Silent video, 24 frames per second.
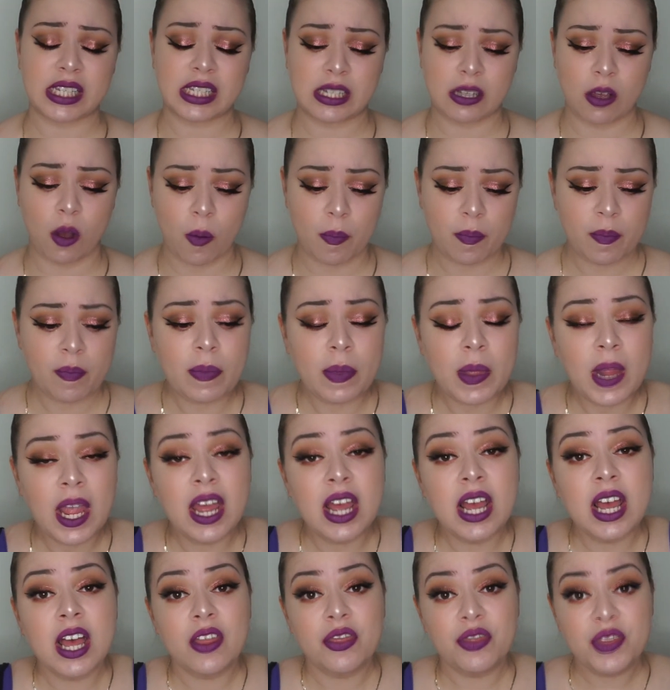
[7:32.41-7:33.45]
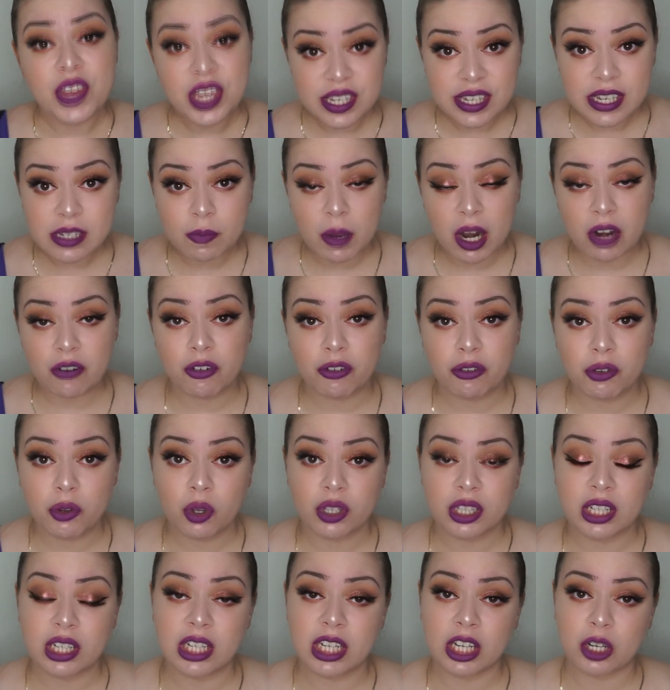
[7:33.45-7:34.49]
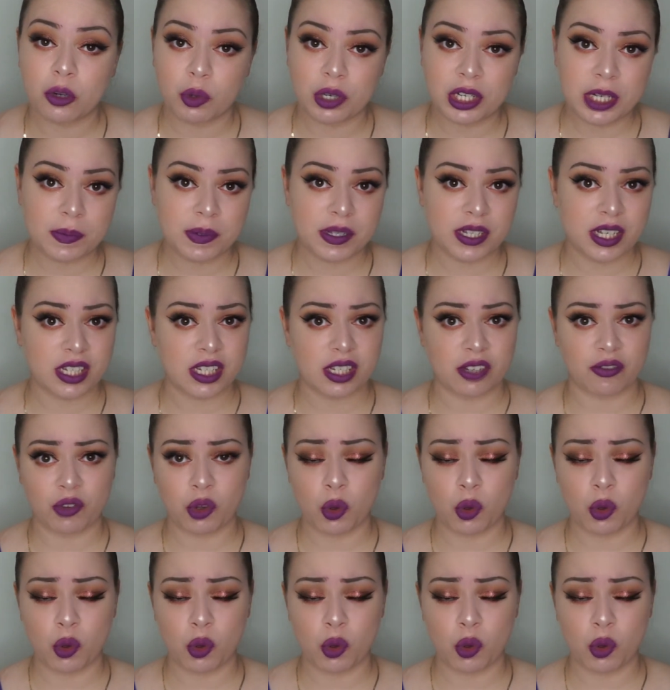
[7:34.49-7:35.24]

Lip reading: So this is my review on the liquid lipsticks.